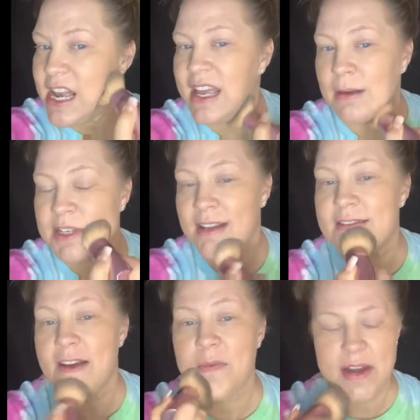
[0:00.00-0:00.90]
And I'm telling
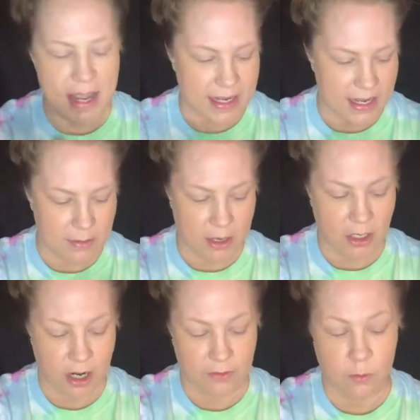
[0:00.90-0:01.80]
y'all, when I got in my
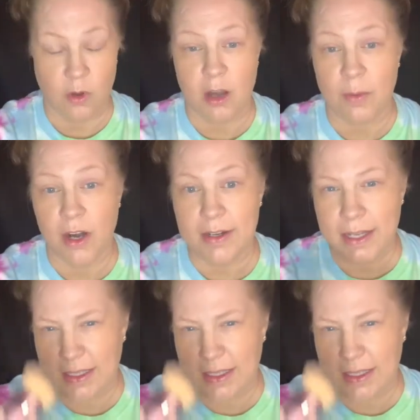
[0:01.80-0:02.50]
car from Walmart,